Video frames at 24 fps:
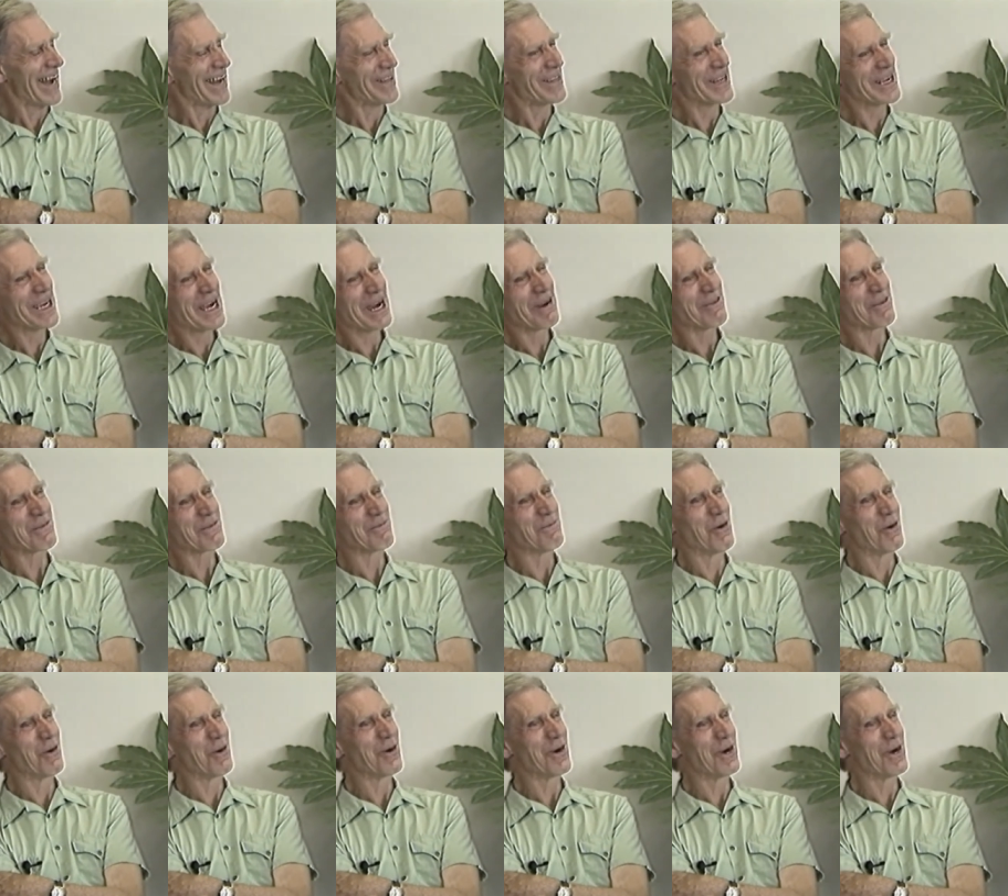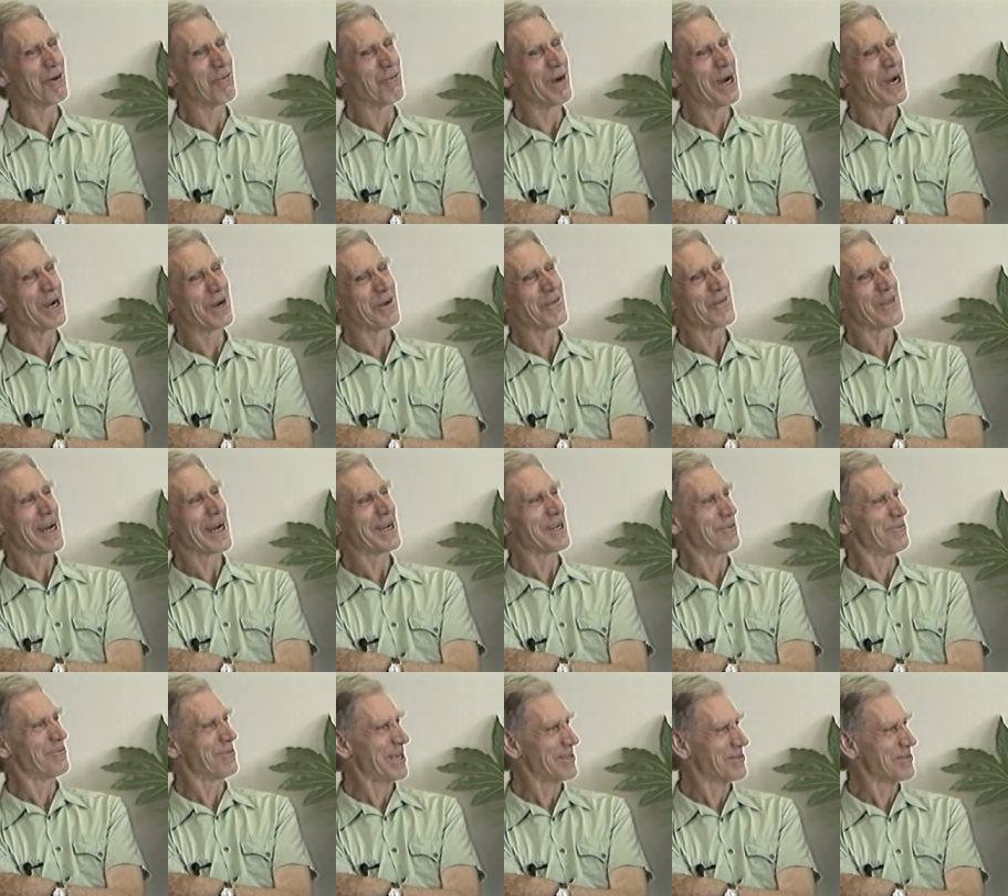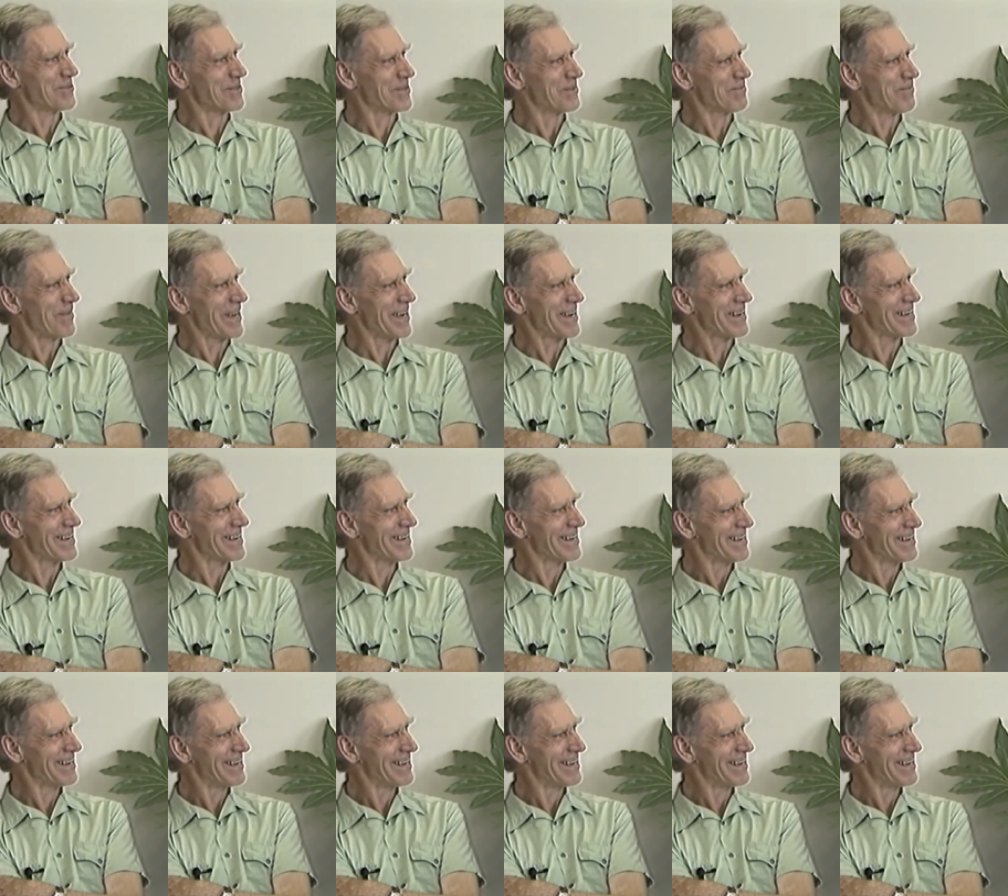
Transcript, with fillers: I think I was more aware of that in retrospect.